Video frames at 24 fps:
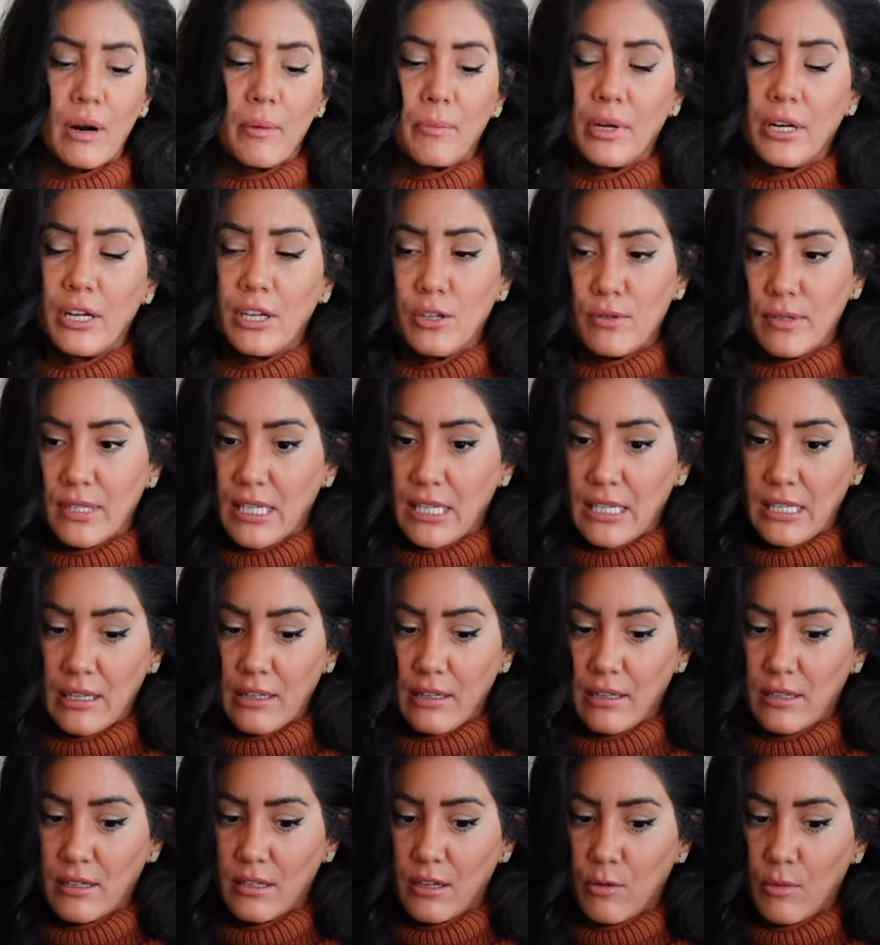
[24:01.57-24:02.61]
I'm gonna use the
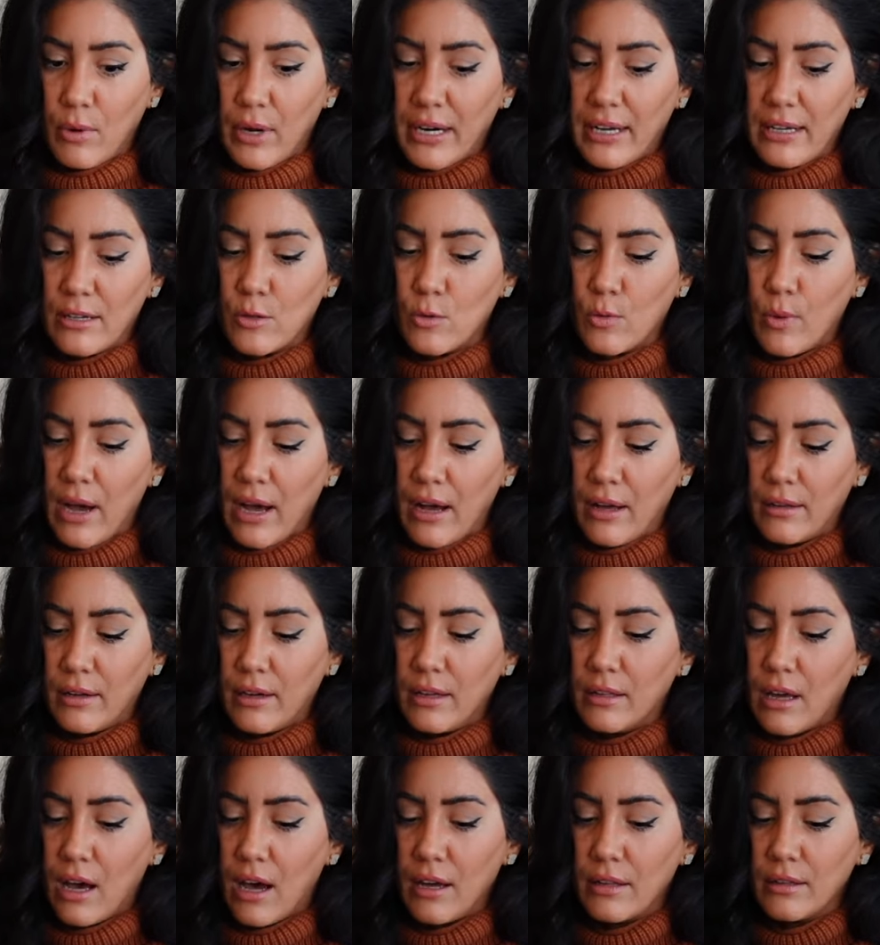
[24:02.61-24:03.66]
stainless steel one as well a
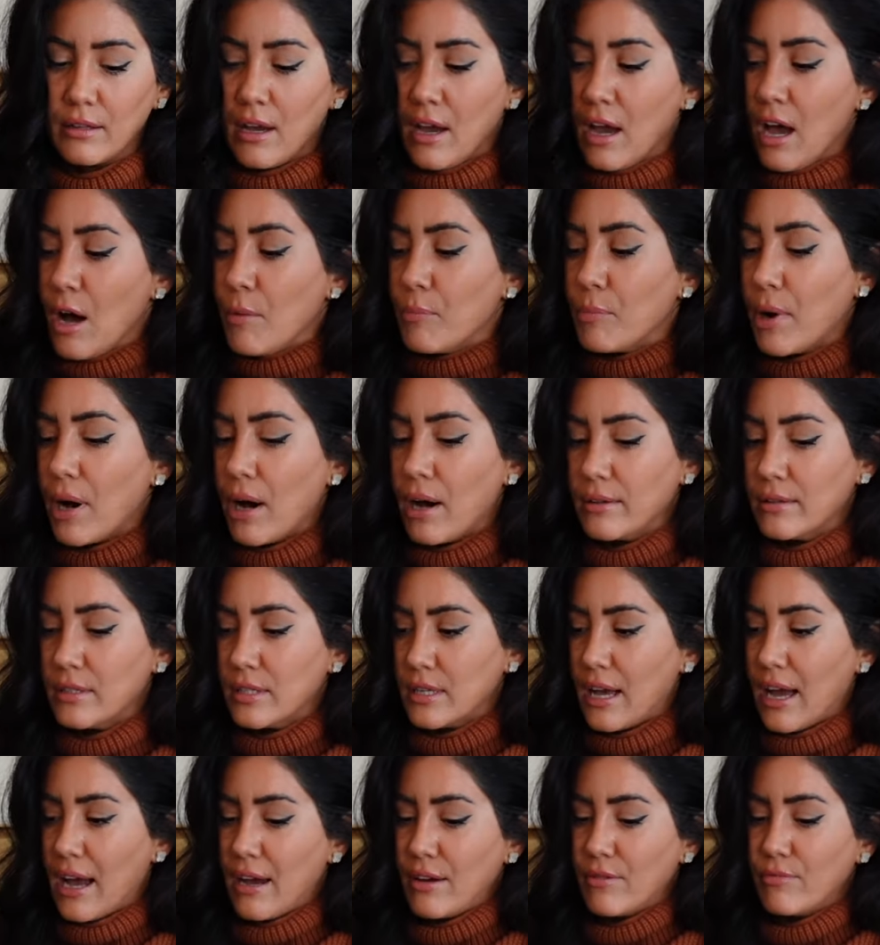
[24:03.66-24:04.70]
lot, but
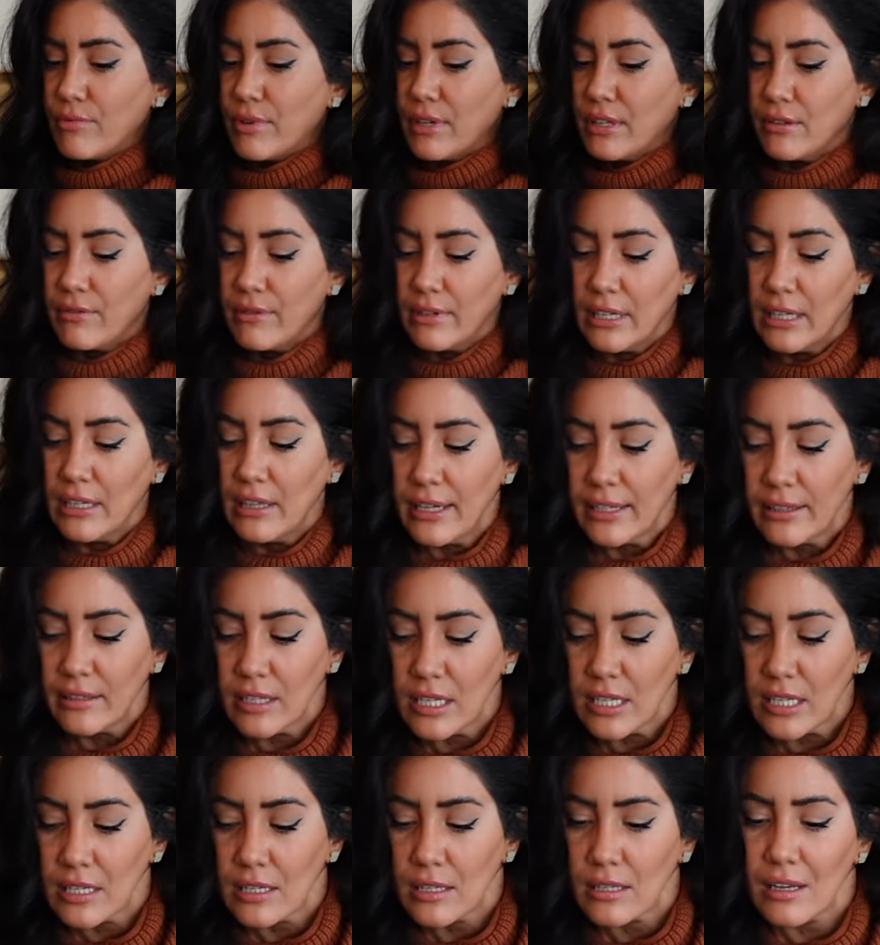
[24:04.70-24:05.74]
I really, really like
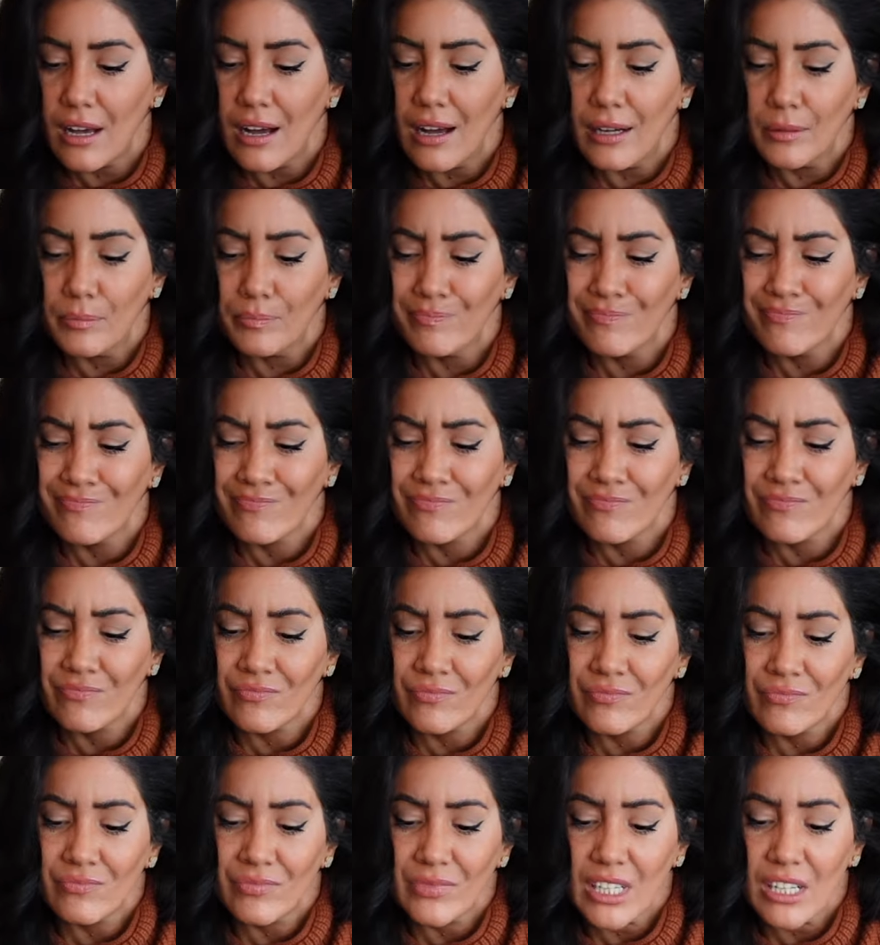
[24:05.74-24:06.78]
this um,
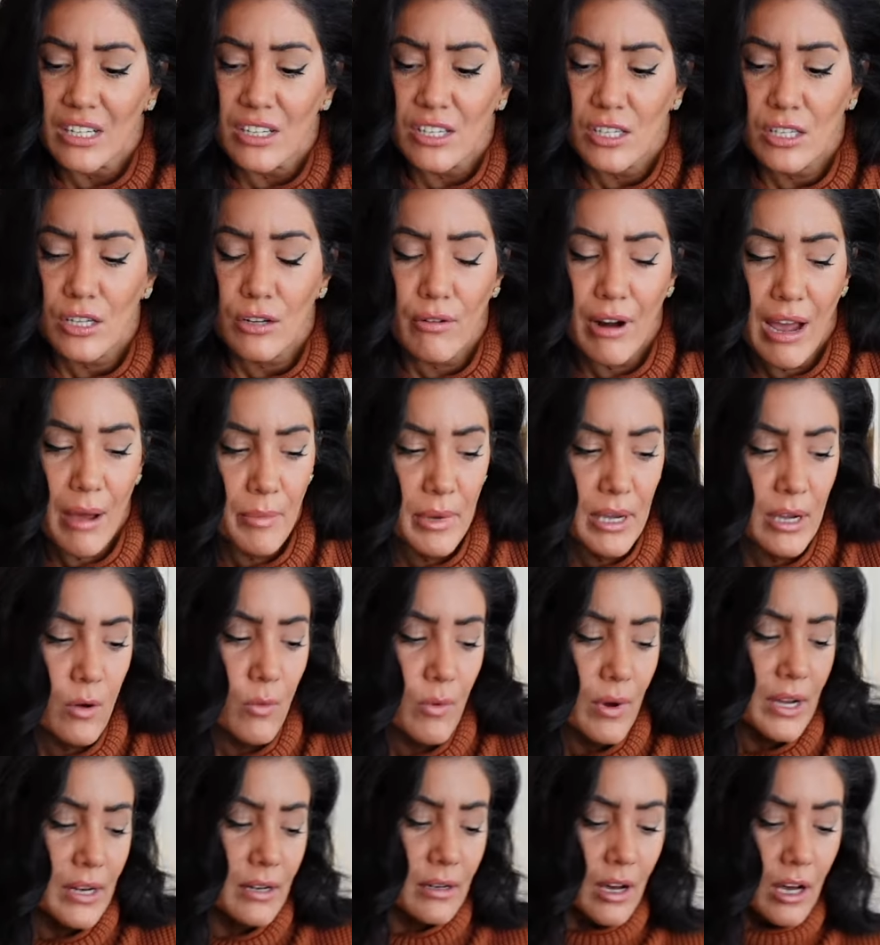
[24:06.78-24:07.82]
ceramic
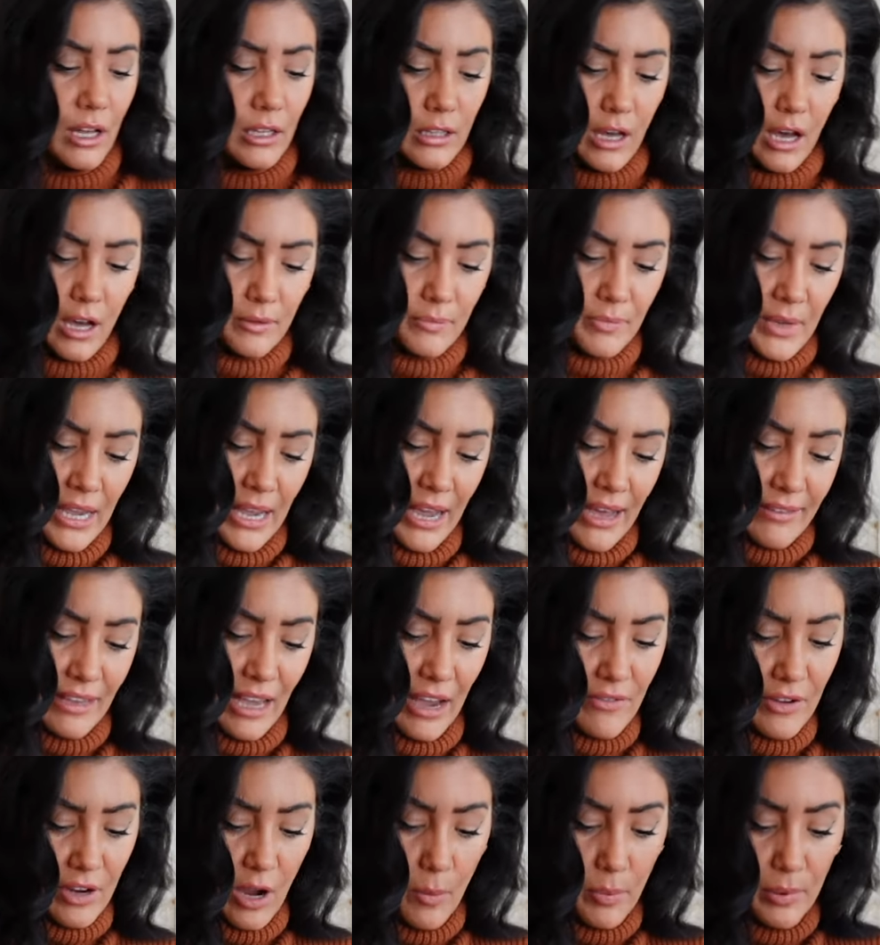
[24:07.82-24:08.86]
one a lot. And they
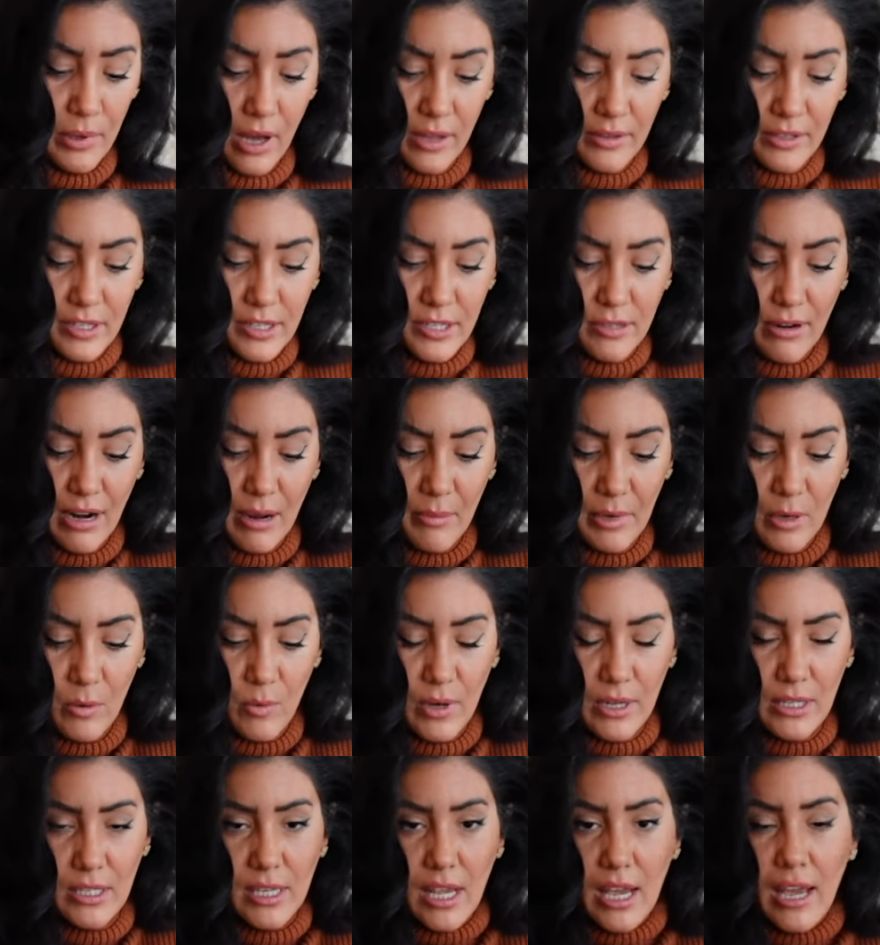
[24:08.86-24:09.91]
have a couple other ceramic
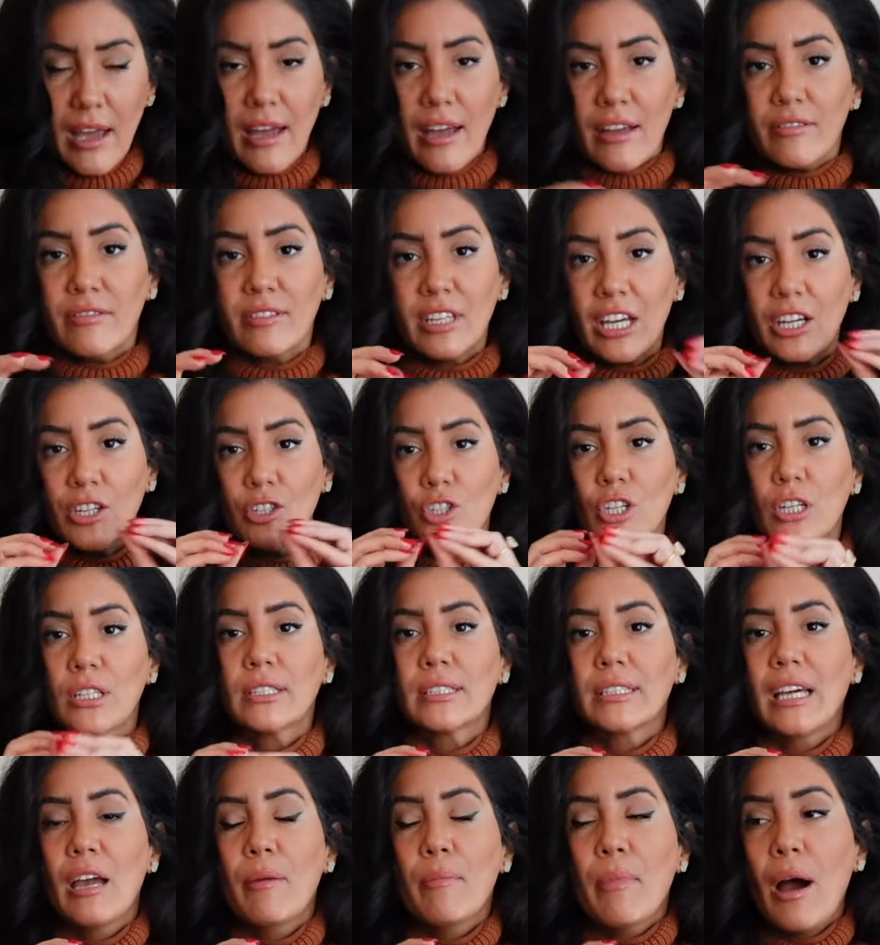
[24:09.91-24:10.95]
ones. They just
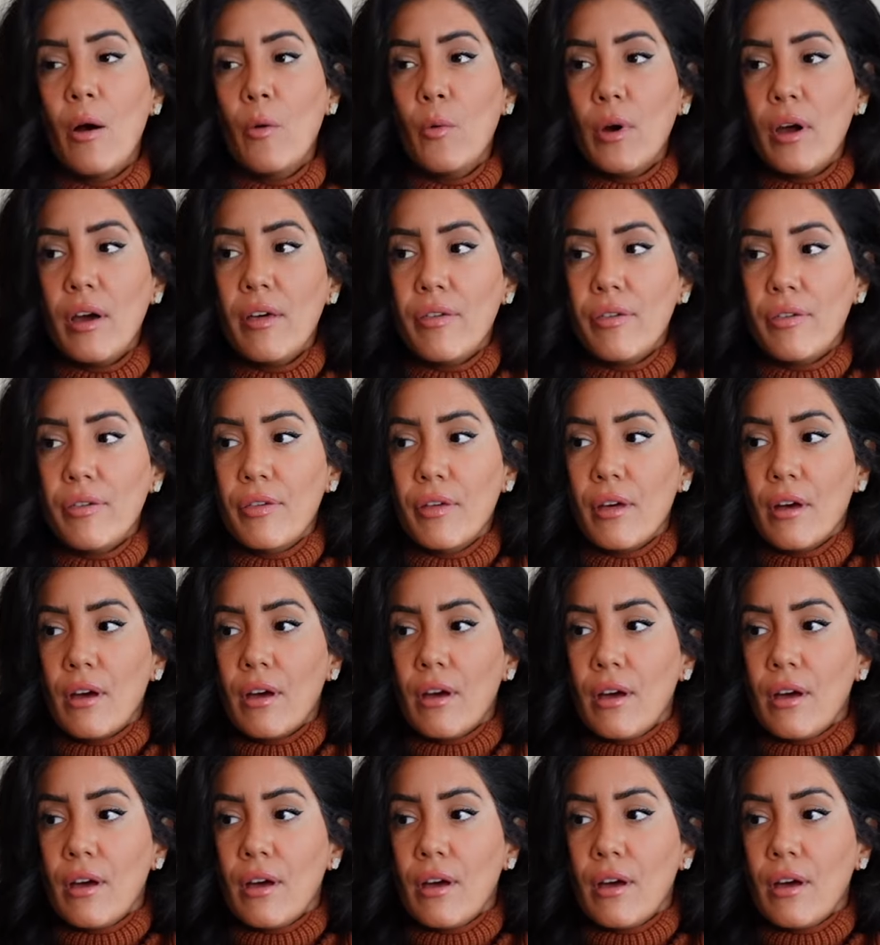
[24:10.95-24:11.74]
came out with,